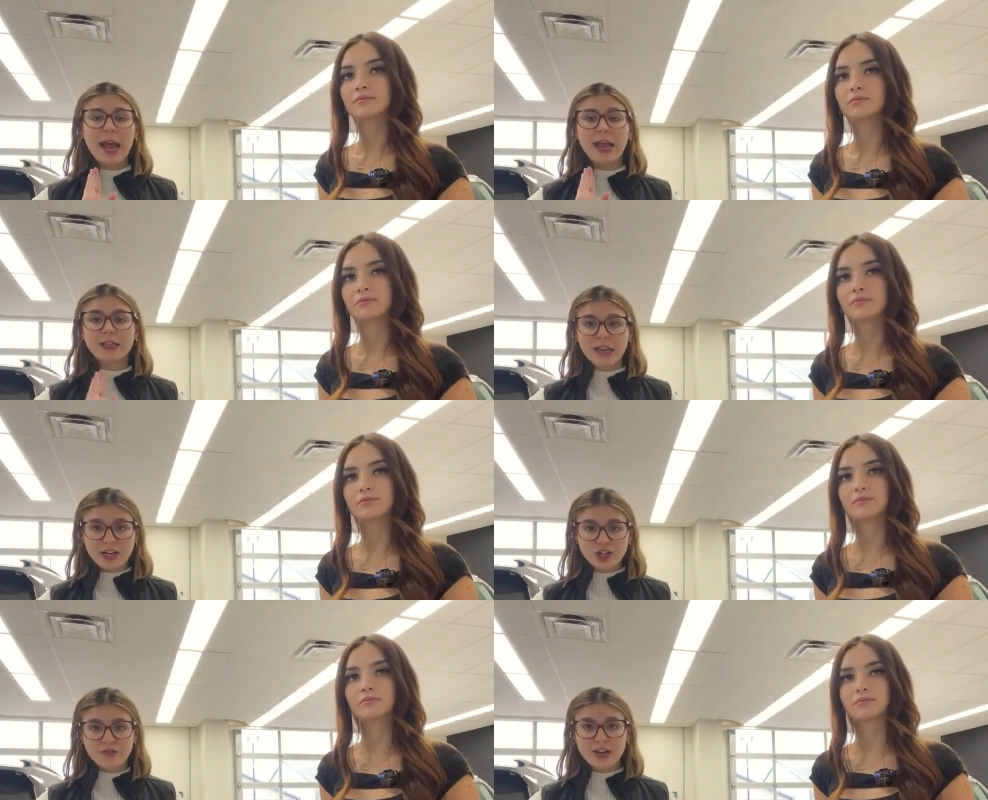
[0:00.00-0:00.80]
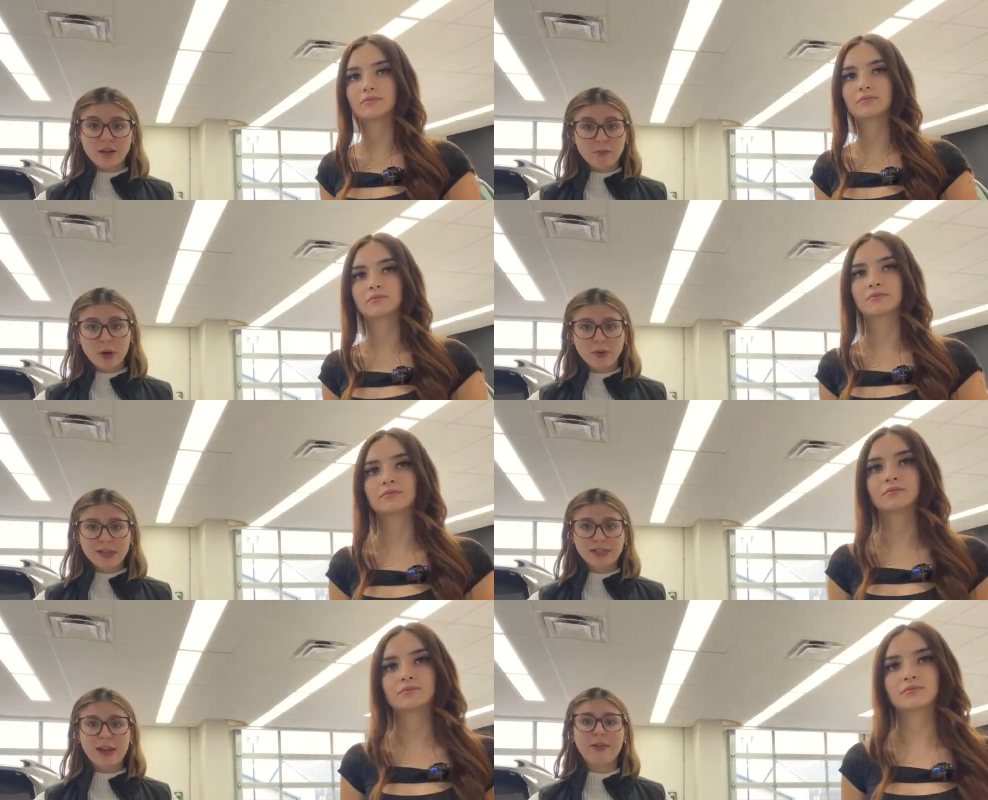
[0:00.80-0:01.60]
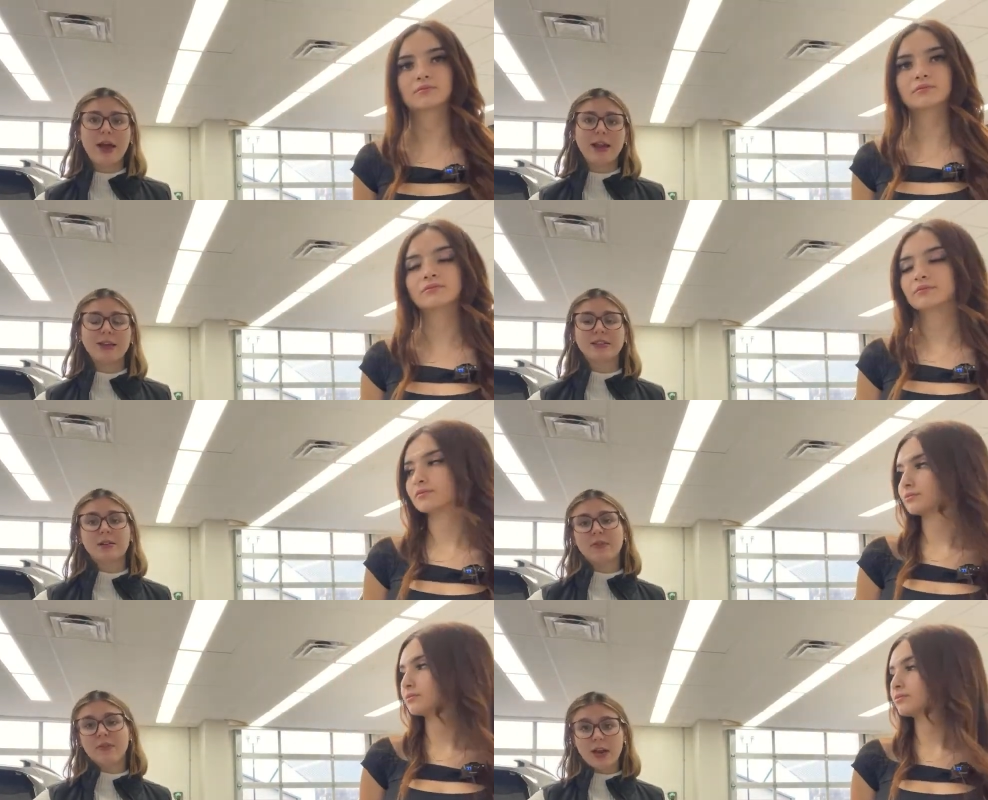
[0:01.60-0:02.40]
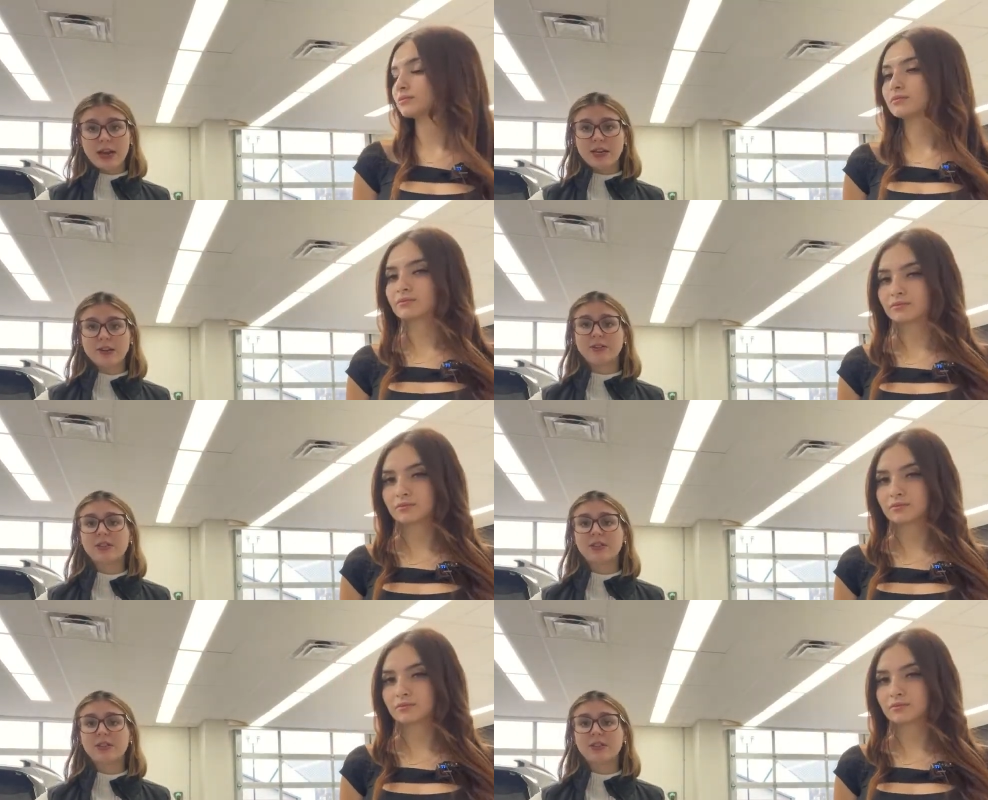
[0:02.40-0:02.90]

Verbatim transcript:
Speaker 1: and HEV components, and that is going to be for eight years,